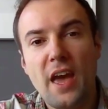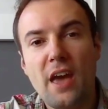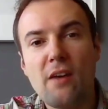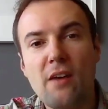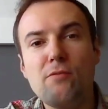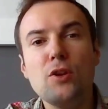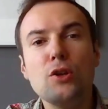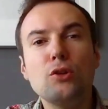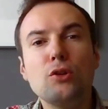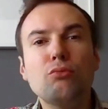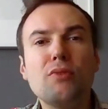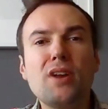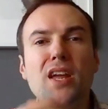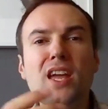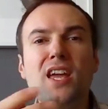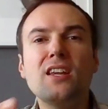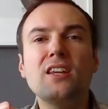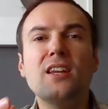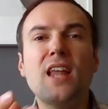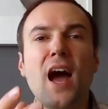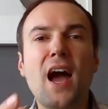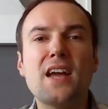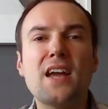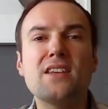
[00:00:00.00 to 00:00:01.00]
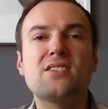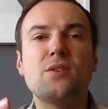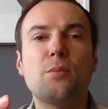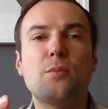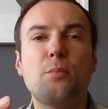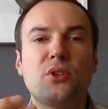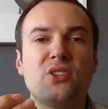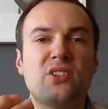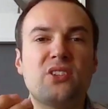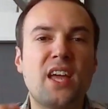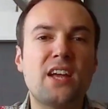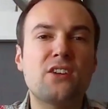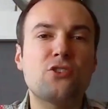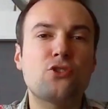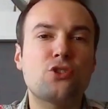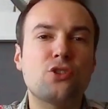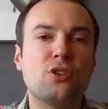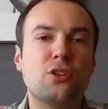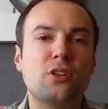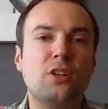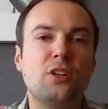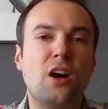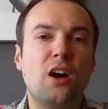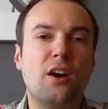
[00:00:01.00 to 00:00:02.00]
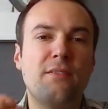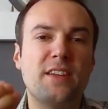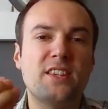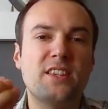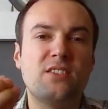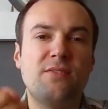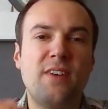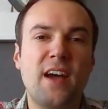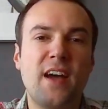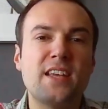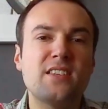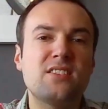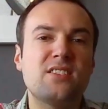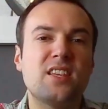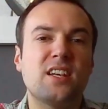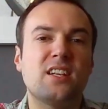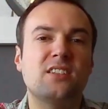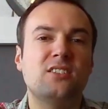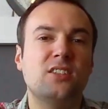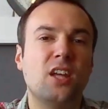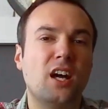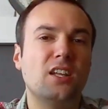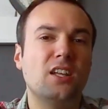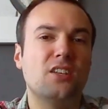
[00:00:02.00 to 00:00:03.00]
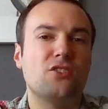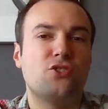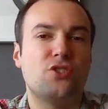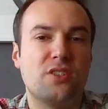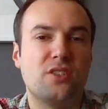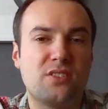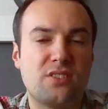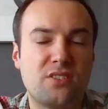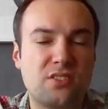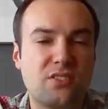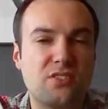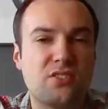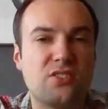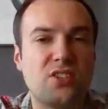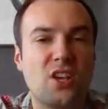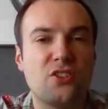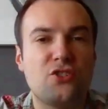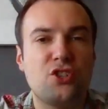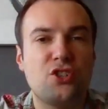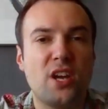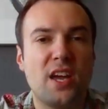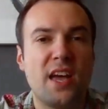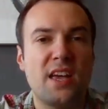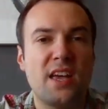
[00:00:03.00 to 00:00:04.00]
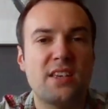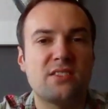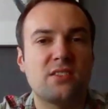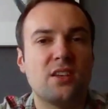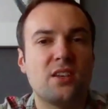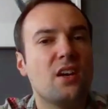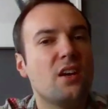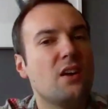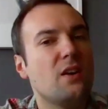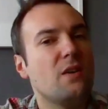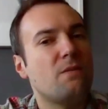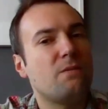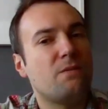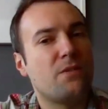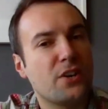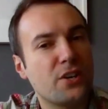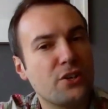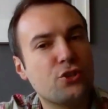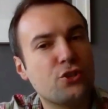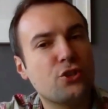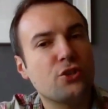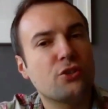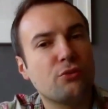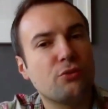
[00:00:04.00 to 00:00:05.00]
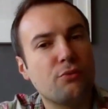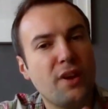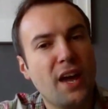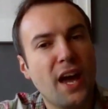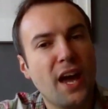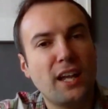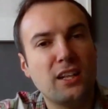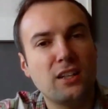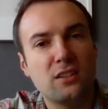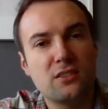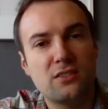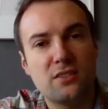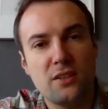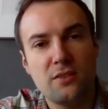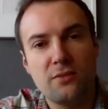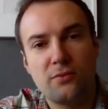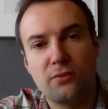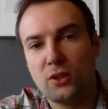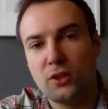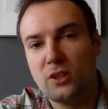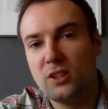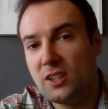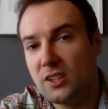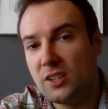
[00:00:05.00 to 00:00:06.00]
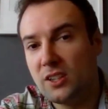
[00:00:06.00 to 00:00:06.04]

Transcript: Have you realized the potential of advanced technologies such as virtual reality for